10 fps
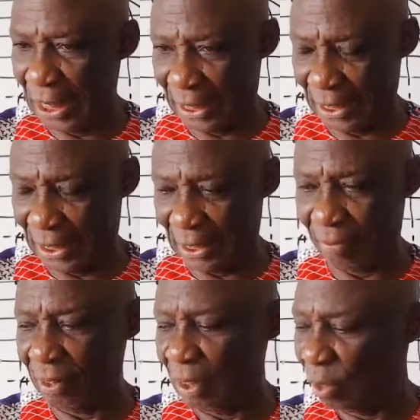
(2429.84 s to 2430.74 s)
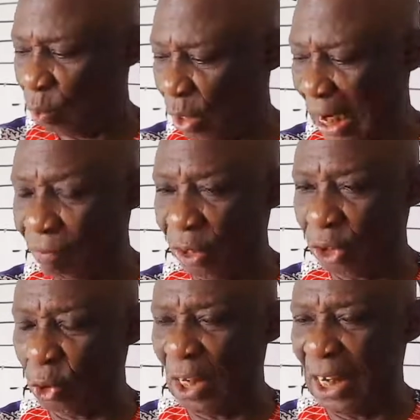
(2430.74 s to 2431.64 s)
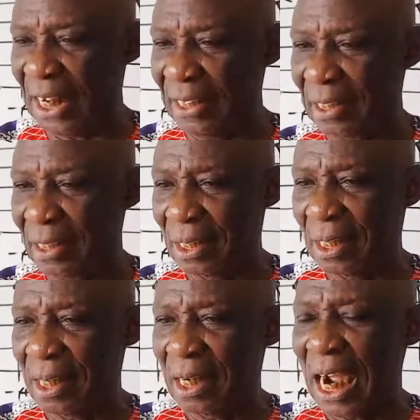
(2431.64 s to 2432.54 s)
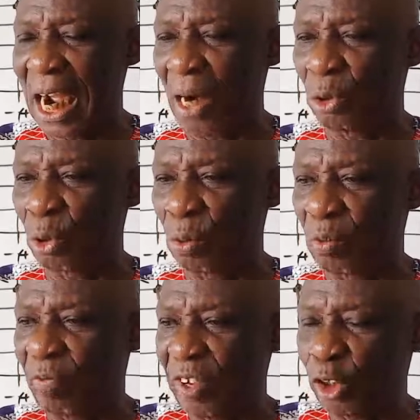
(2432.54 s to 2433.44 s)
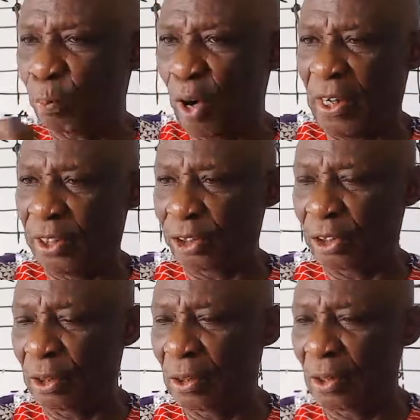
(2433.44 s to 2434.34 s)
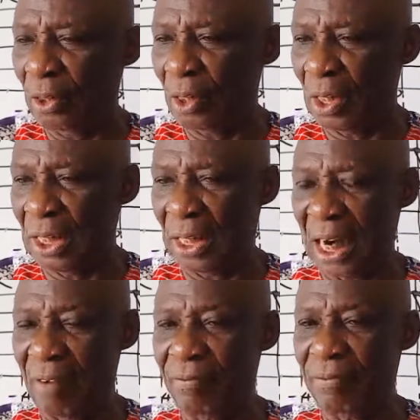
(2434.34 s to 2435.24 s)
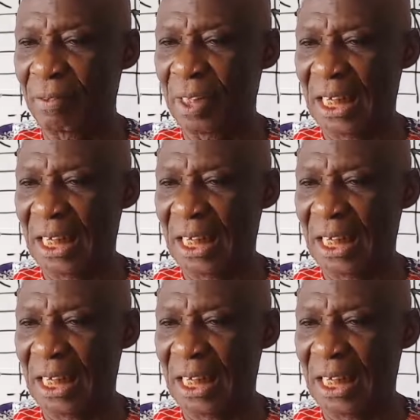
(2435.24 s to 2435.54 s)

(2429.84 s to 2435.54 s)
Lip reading: negative. We have also learned how to fix points on the graph